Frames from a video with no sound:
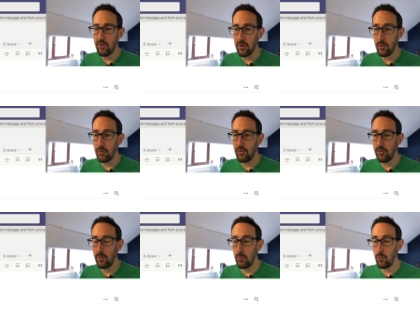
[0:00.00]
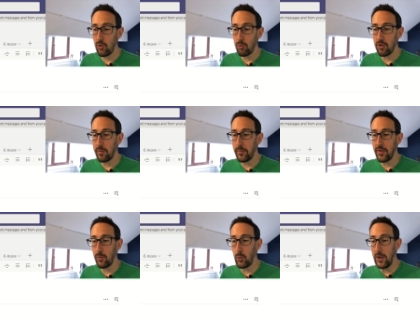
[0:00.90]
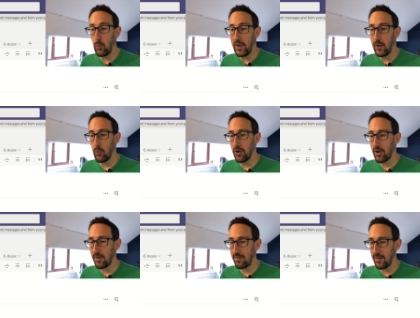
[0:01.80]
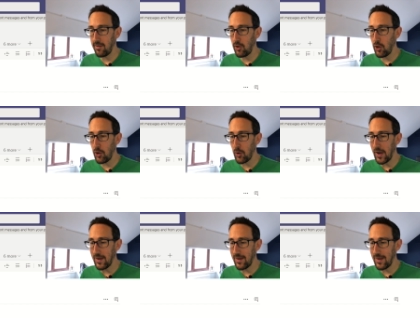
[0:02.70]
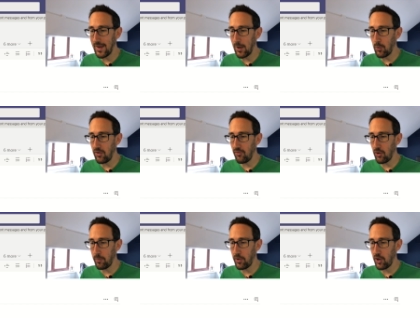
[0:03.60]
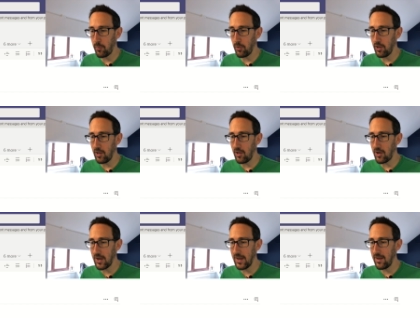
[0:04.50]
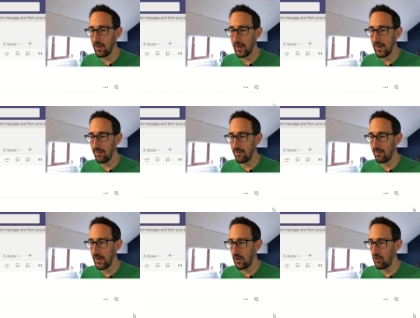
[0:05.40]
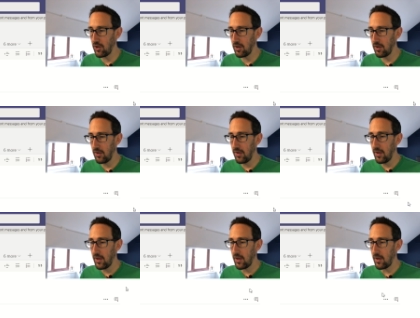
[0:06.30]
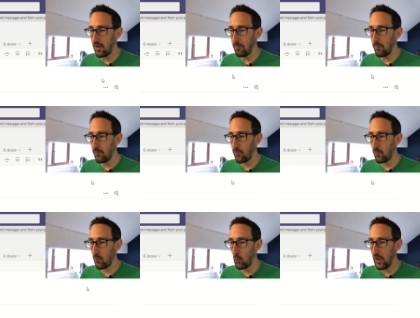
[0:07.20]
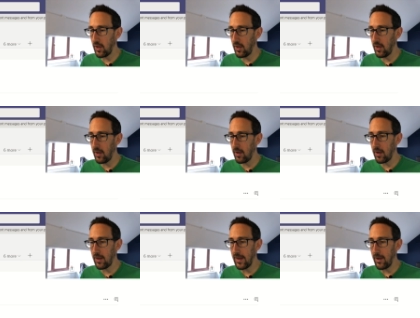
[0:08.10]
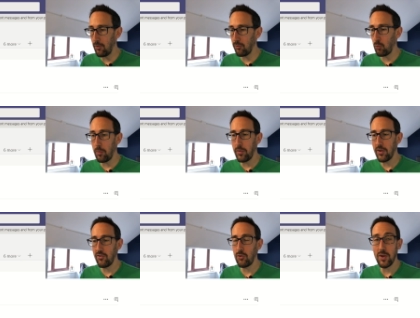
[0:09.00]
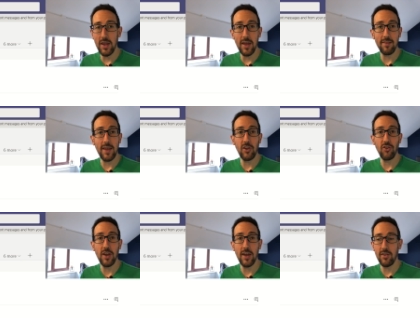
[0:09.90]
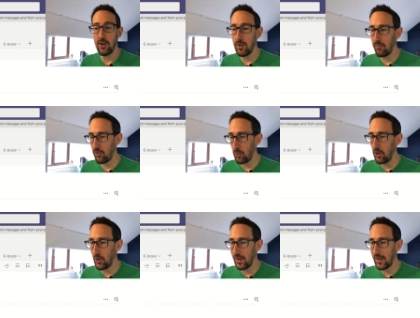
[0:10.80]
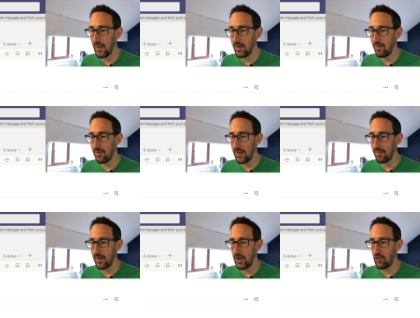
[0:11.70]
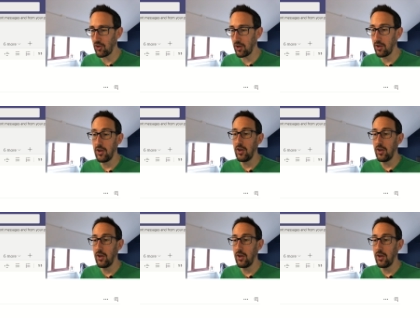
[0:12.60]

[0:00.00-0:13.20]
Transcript: So just while I remember, the way Wiki works is you know you're editing it when you've got a purple line against the section. Um, Wiki allows one person to edit a section at a time, so when you click into that section,